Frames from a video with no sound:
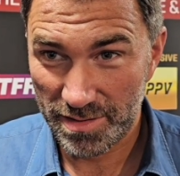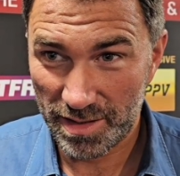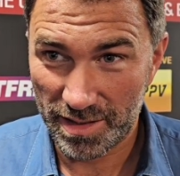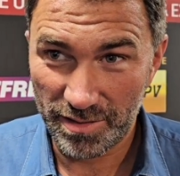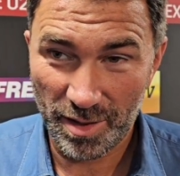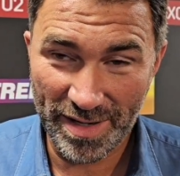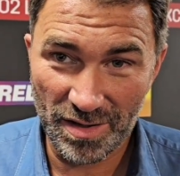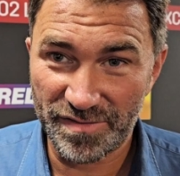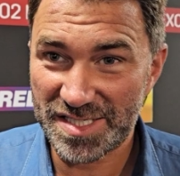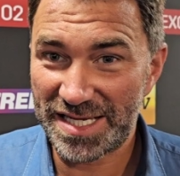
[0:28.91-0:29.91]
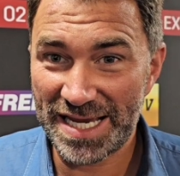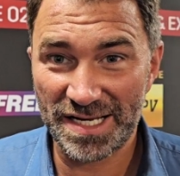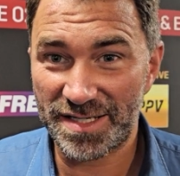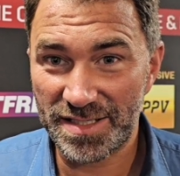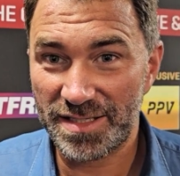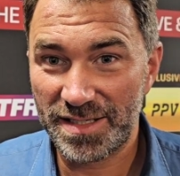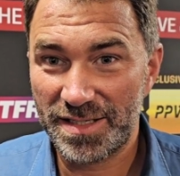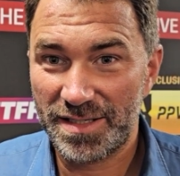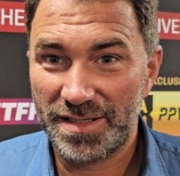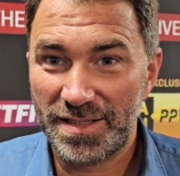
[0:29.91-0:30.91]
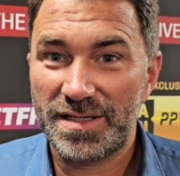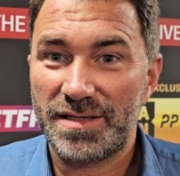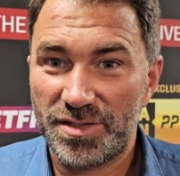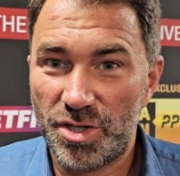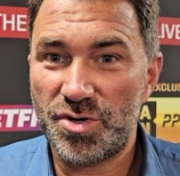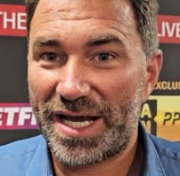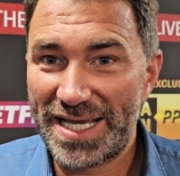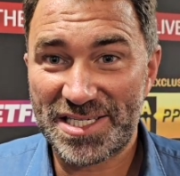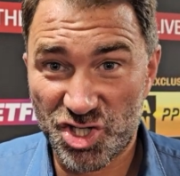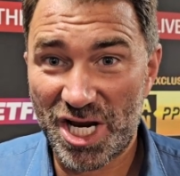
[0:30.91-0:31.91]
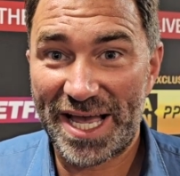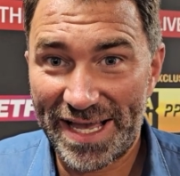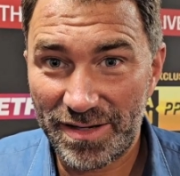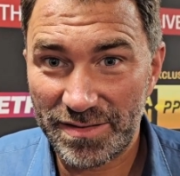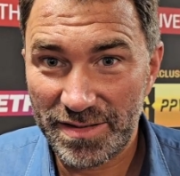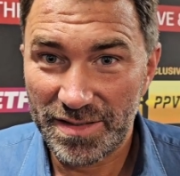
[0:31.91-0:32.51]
obviously England, UK is a shutout.